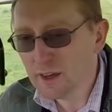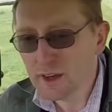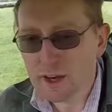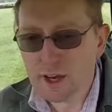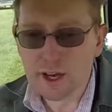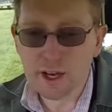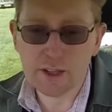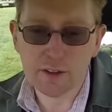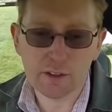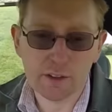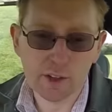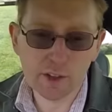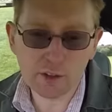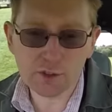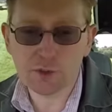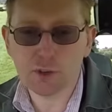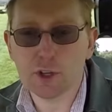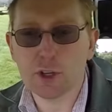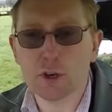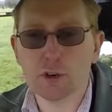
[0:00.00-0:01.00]
And
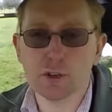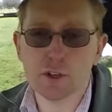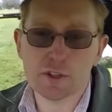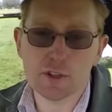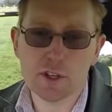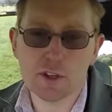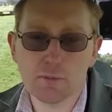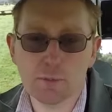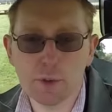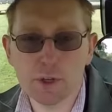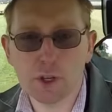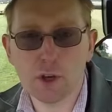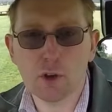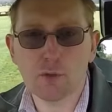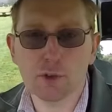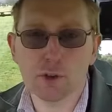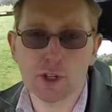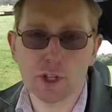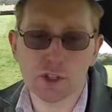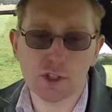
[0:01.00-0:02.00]
this field, is, they've been
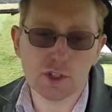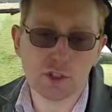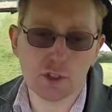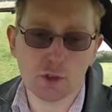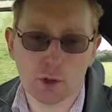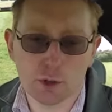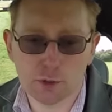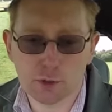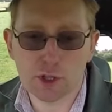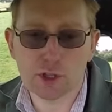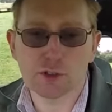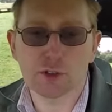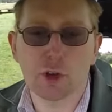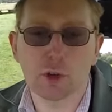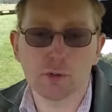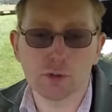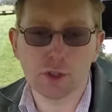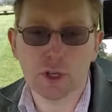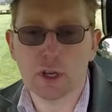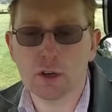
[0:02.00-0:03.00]
over this two or three
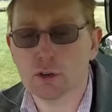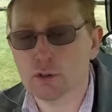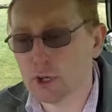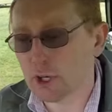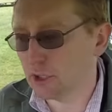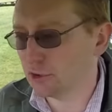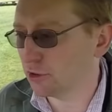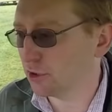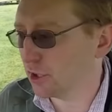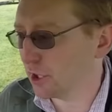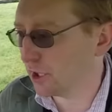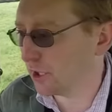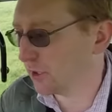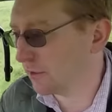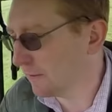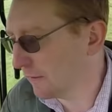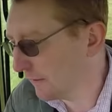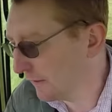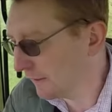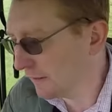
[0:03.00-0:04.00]
times now grazing it,
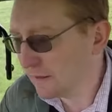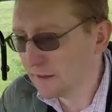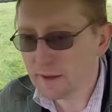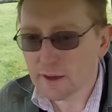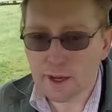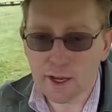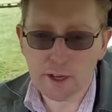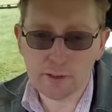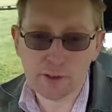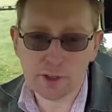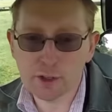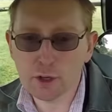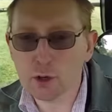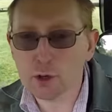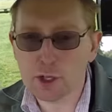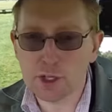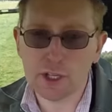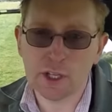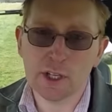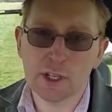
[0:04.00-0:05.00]
and they're
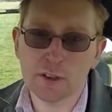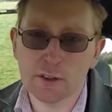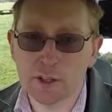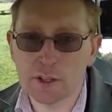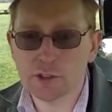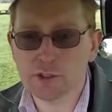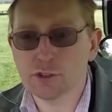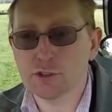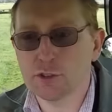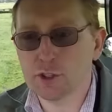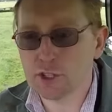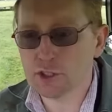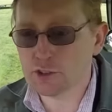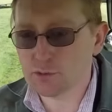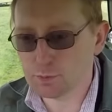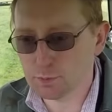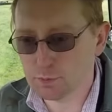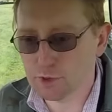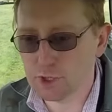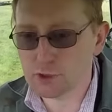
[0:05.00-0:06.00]
not eating this, this,
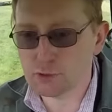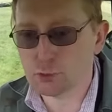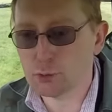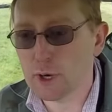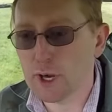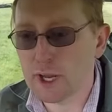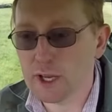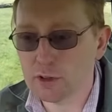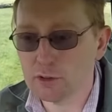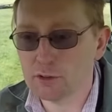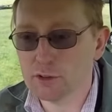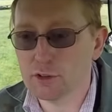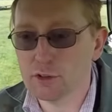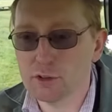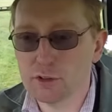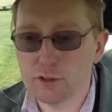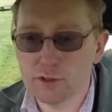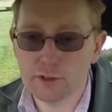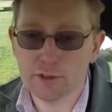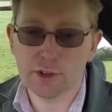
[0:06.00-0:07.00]
this round,
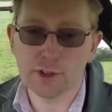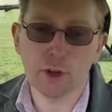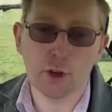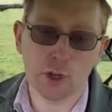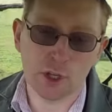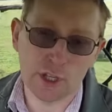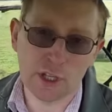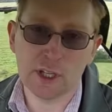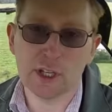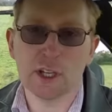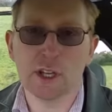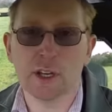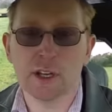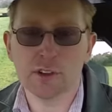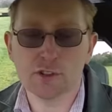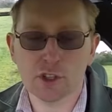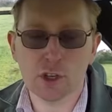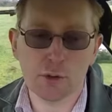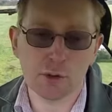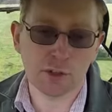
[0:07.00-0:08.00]
they're not eating.
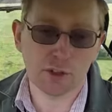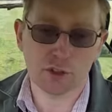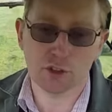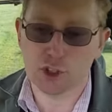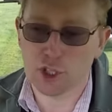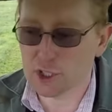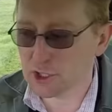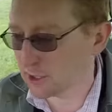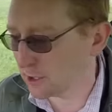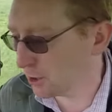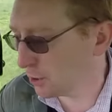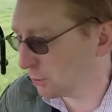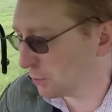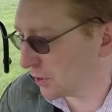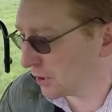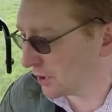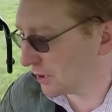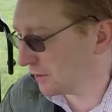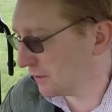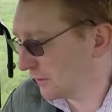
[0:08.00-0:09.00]
It's going to seed a little
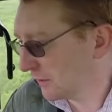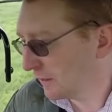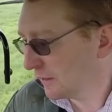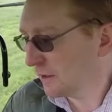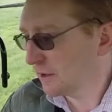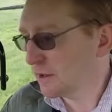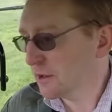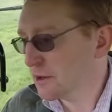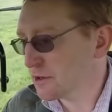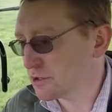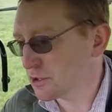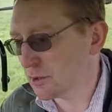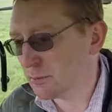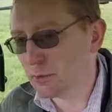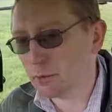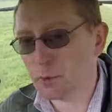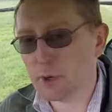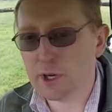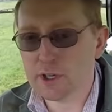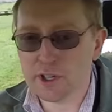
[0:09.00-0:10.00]
bit, some
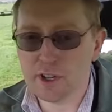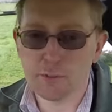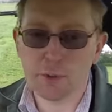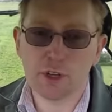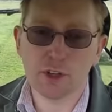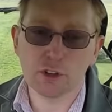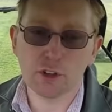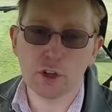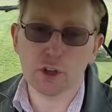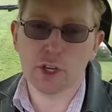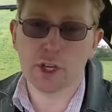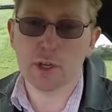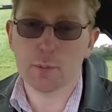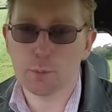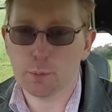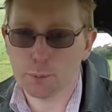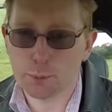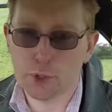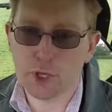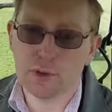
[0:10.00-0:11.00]
of where they've been done in
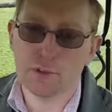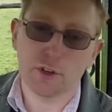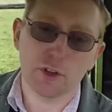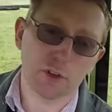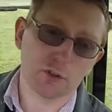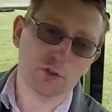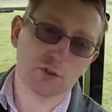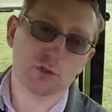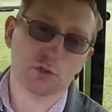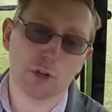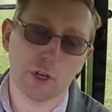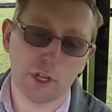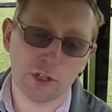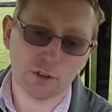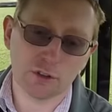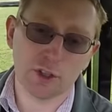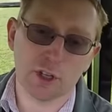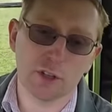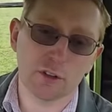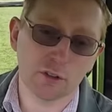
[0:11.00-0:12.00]
previous
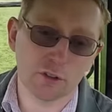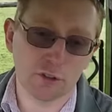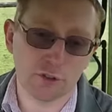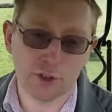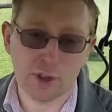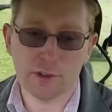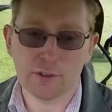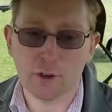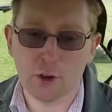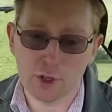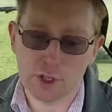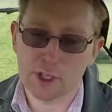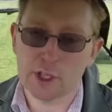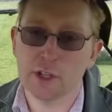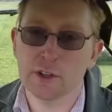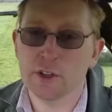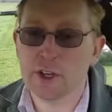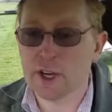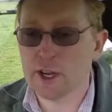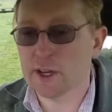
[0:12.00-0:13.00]
grazings, they're not
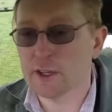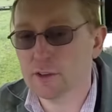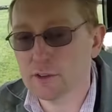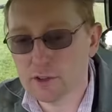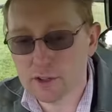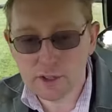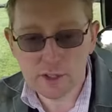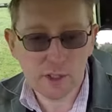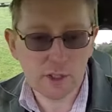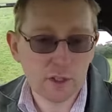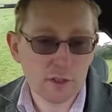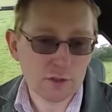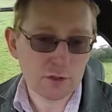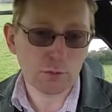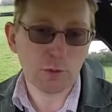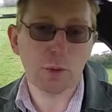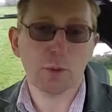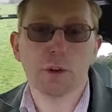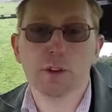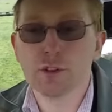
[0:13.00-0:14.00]
eating that. So
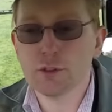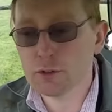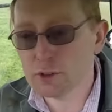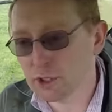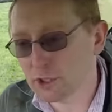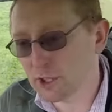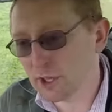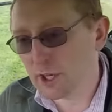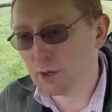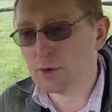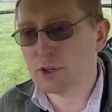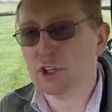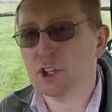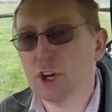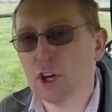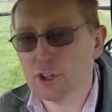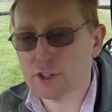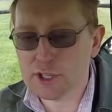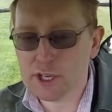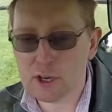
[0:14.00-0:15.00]
what we're doing today, we're
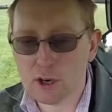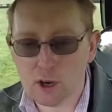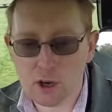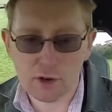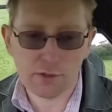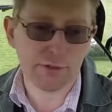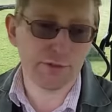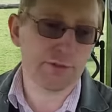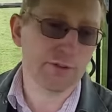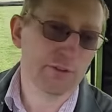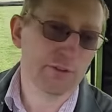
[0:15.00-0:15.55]
cutting that off